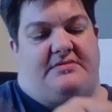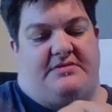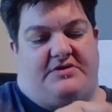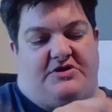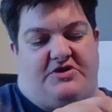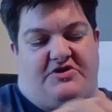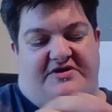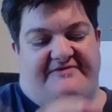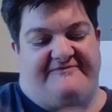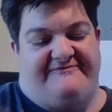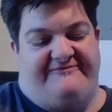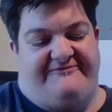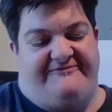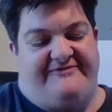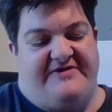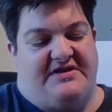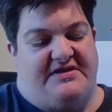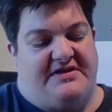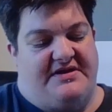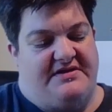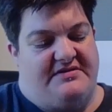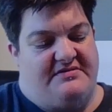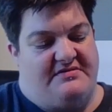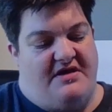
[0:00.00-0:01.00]
You can
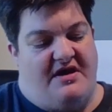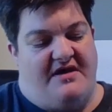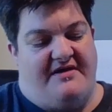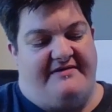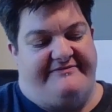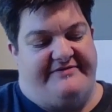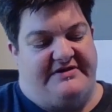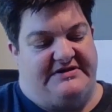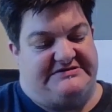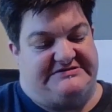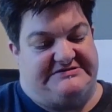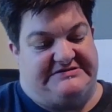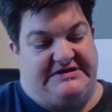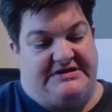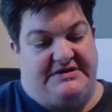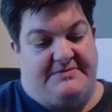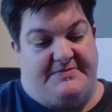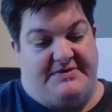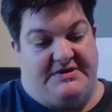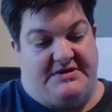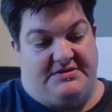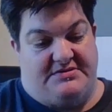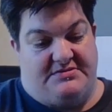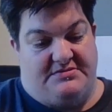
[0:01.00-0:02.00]
feel it, obviously,
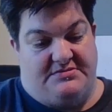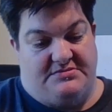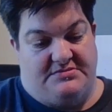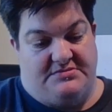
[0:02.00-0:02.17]
but